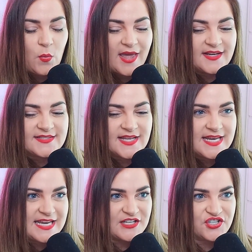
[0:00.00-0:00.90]
when is a
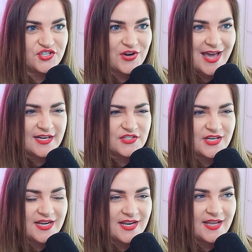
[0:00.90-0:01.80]
niche
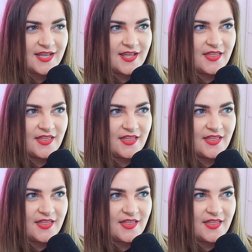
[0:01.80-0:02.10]
strategy